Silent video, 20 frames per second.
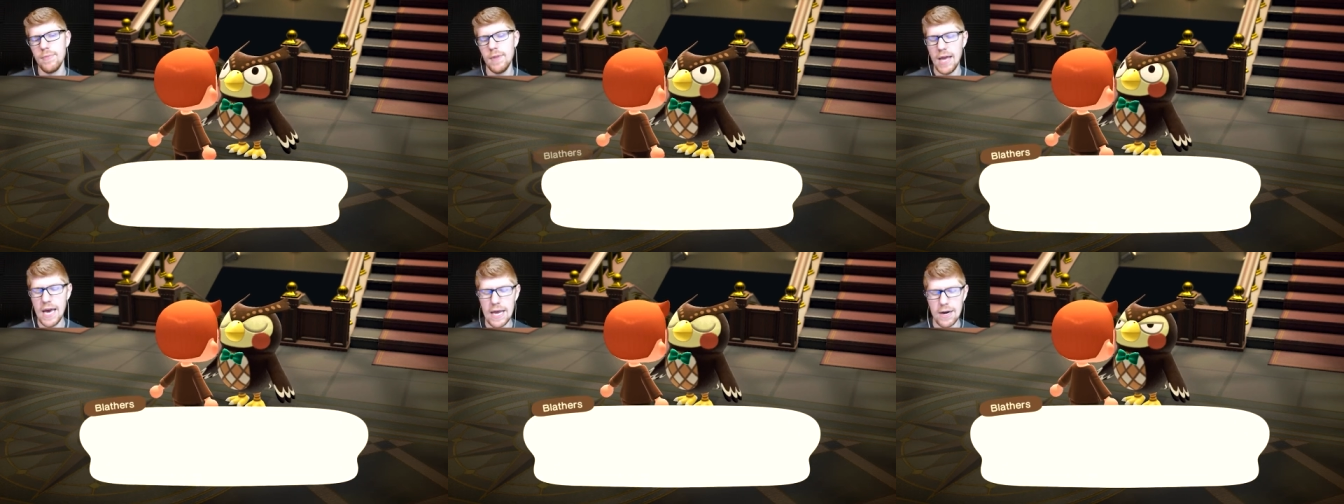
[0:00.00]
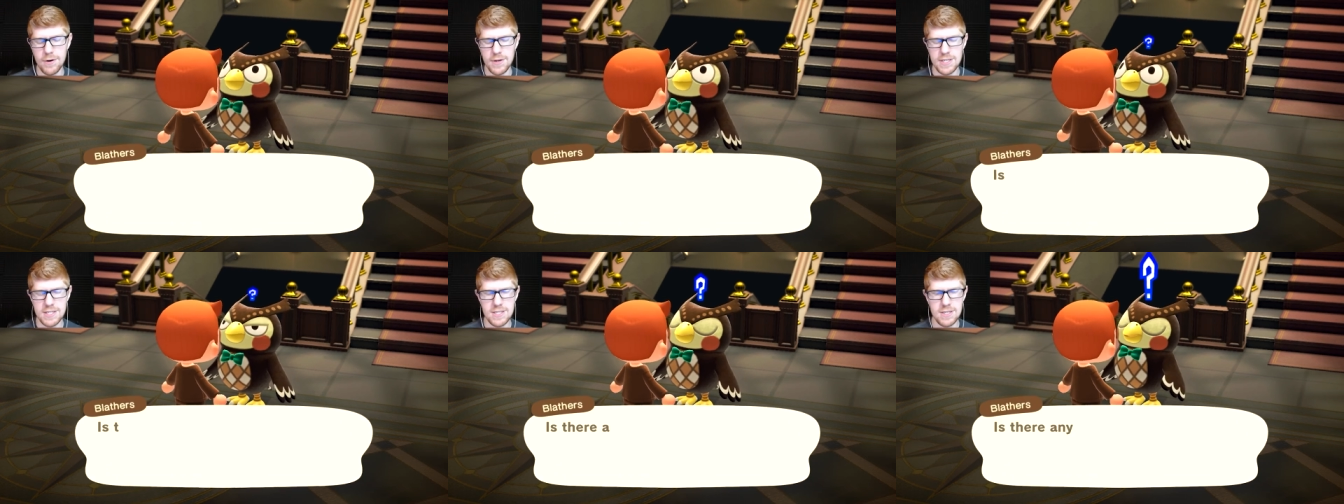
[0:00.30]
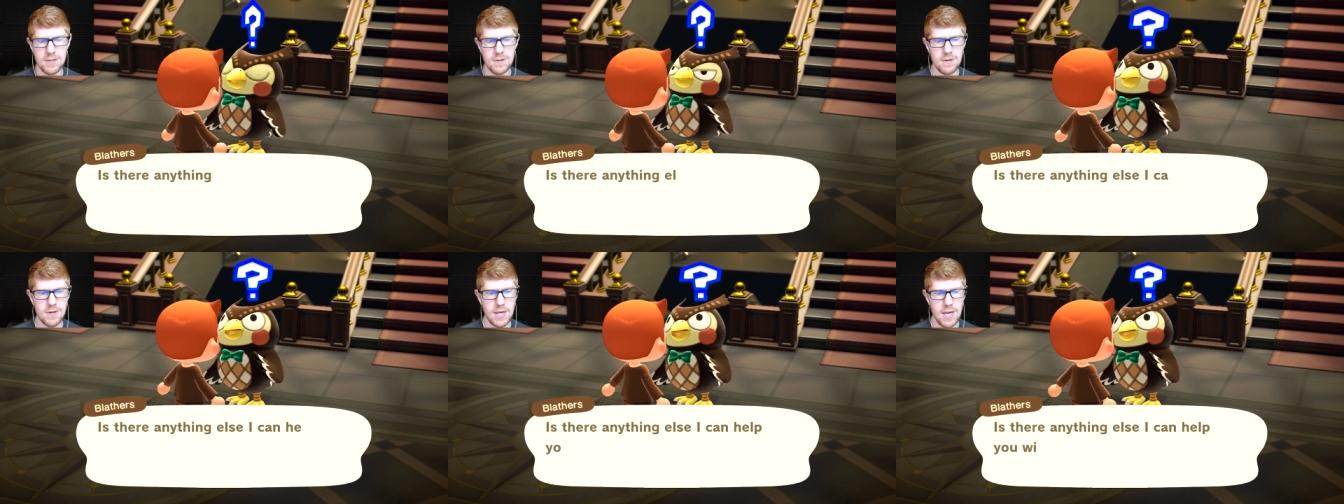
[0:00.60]
I don't need
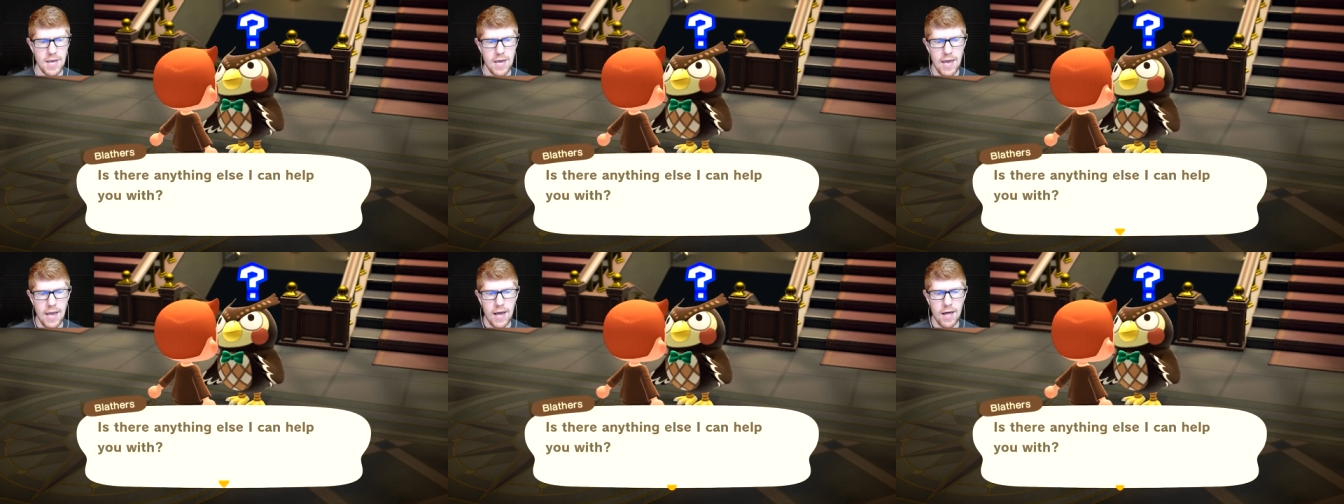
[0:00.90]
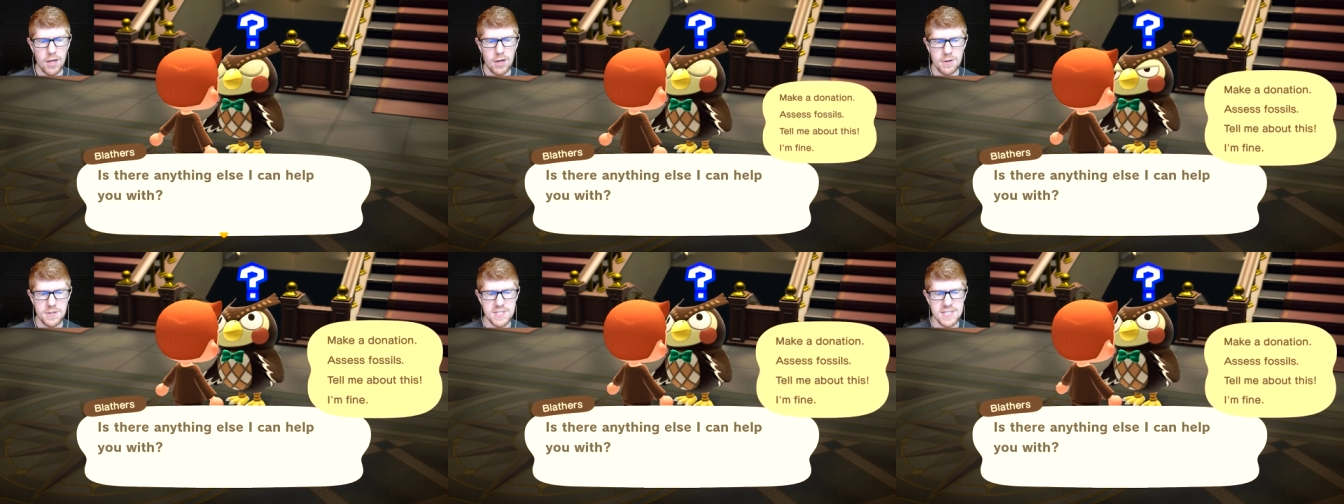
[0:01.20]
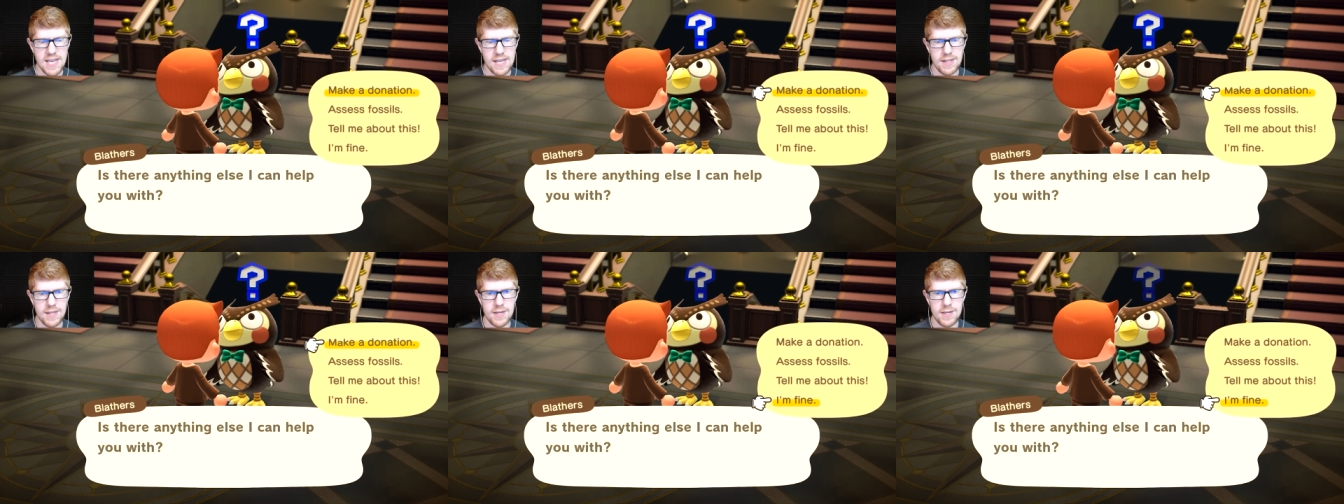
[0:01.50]
to. I'll go
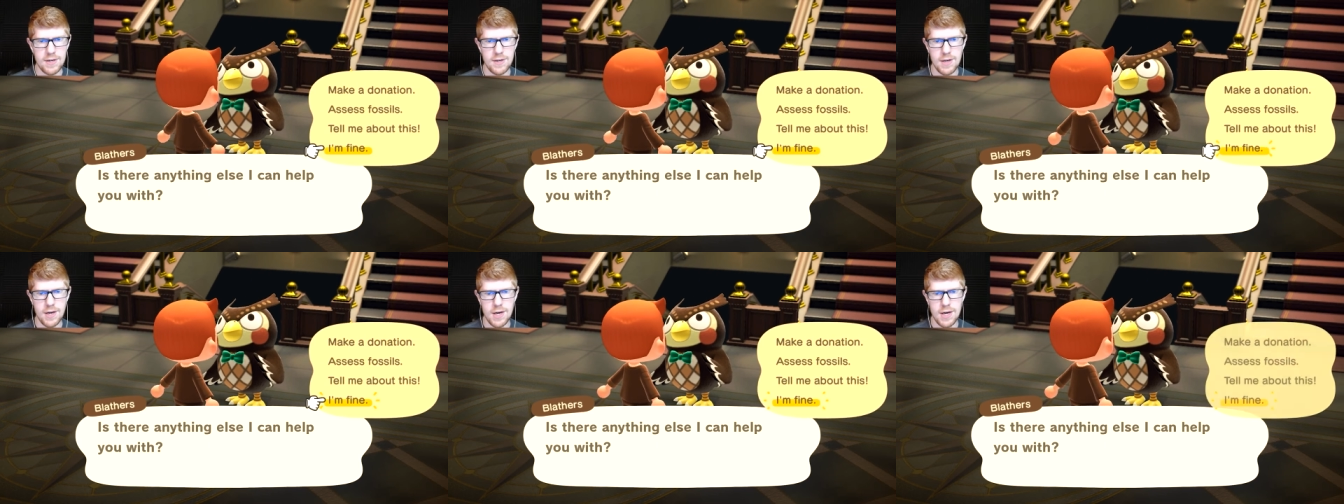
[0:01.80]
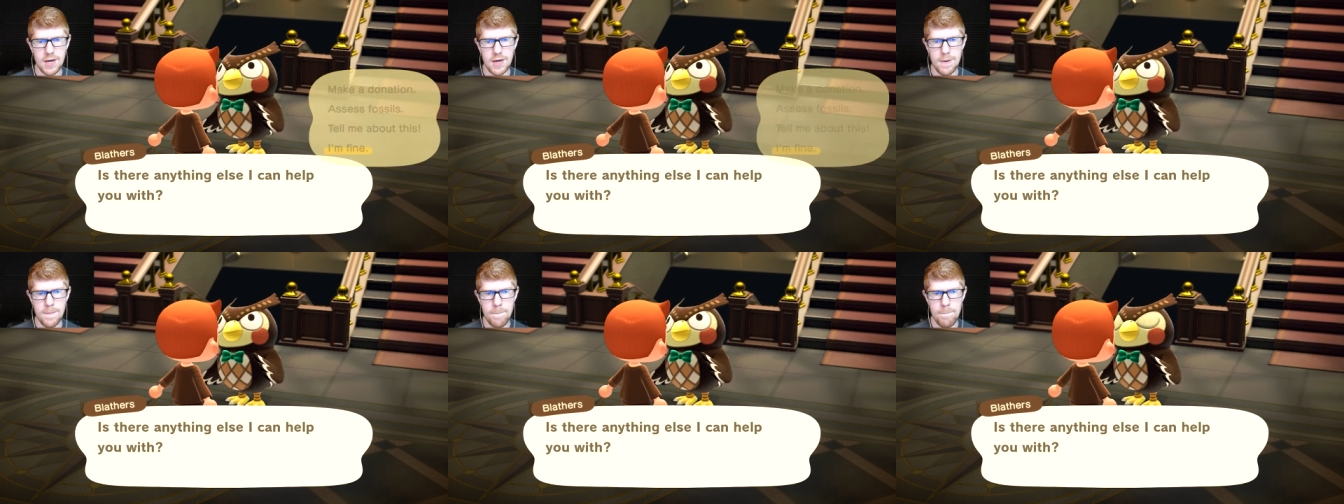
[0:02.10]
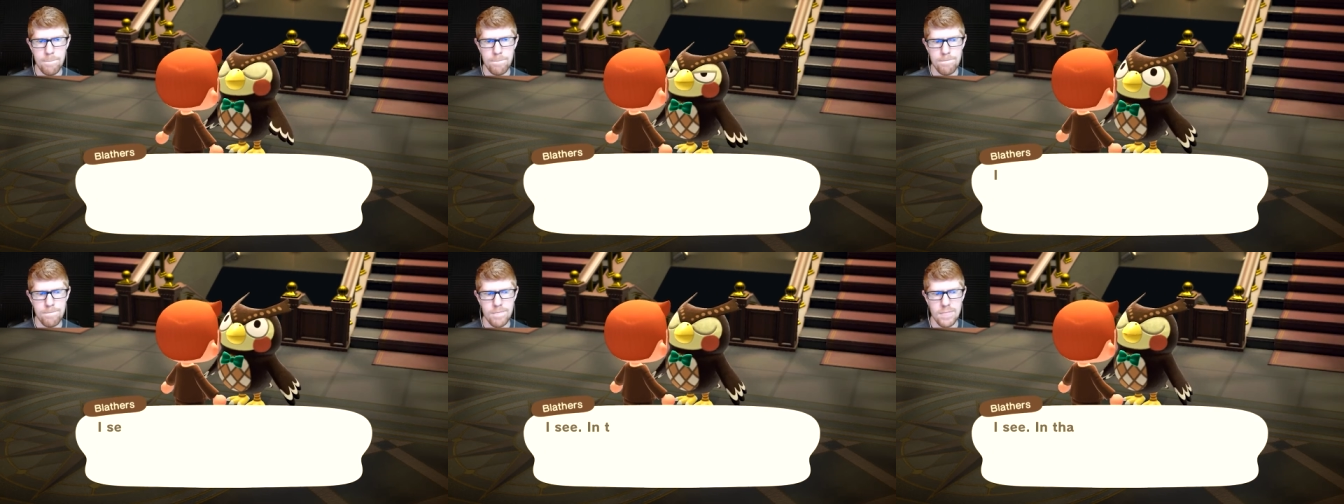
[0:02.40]
sell it.
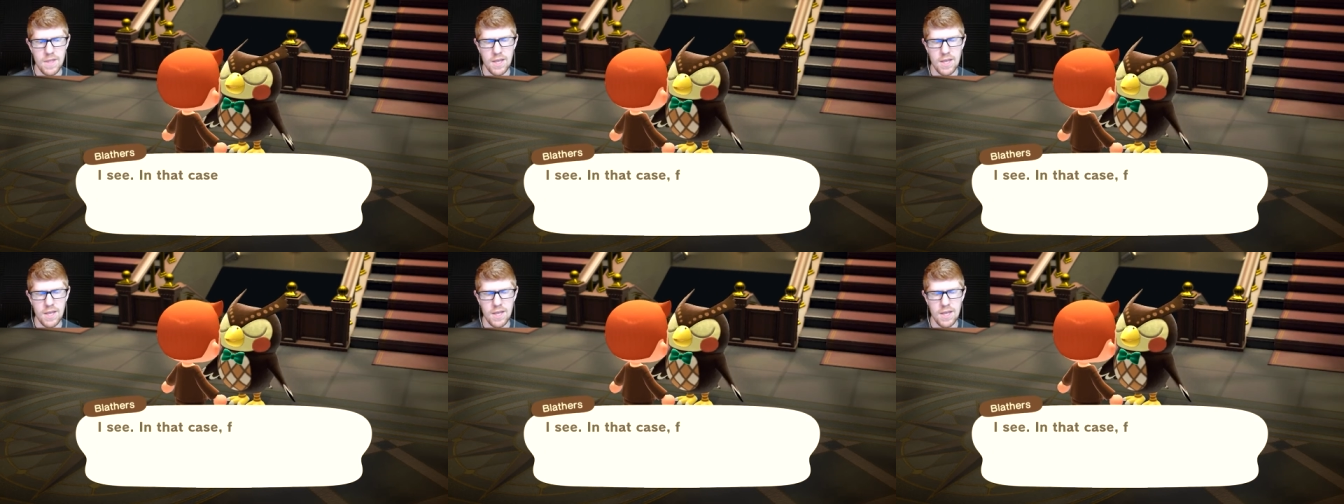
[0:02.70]
Um,